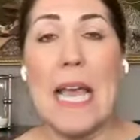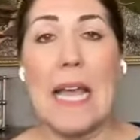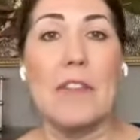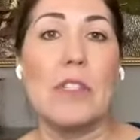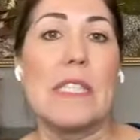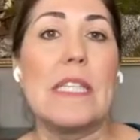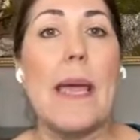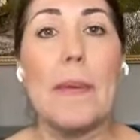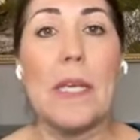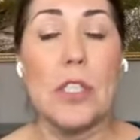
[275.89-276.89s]
And there's this
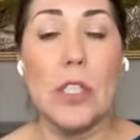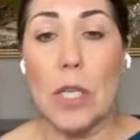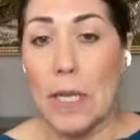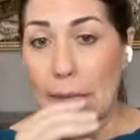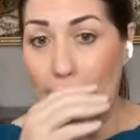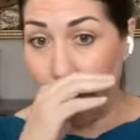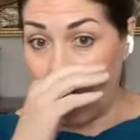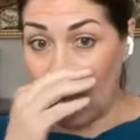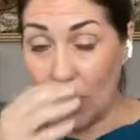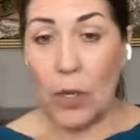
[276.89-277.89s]
image that,
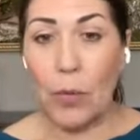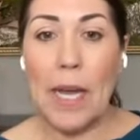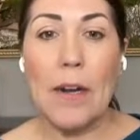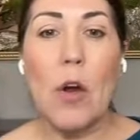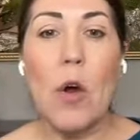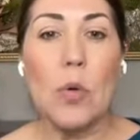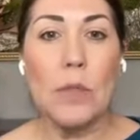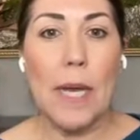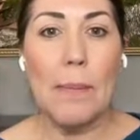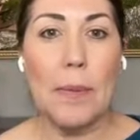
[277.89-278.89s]
we kind of hold
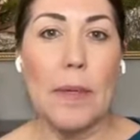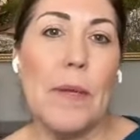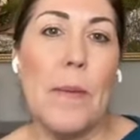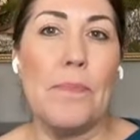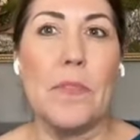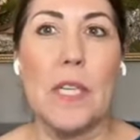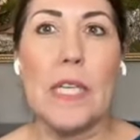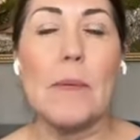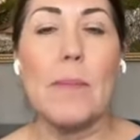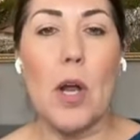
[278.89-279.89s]
up to
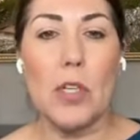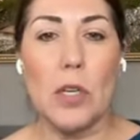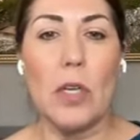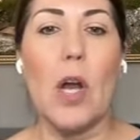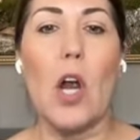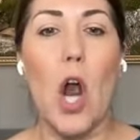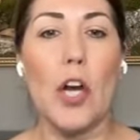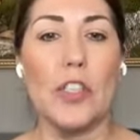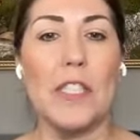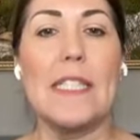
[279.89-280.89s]
keep our
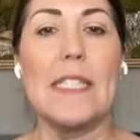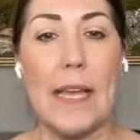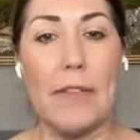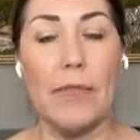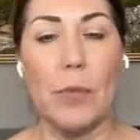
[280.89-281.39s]
hearts safe.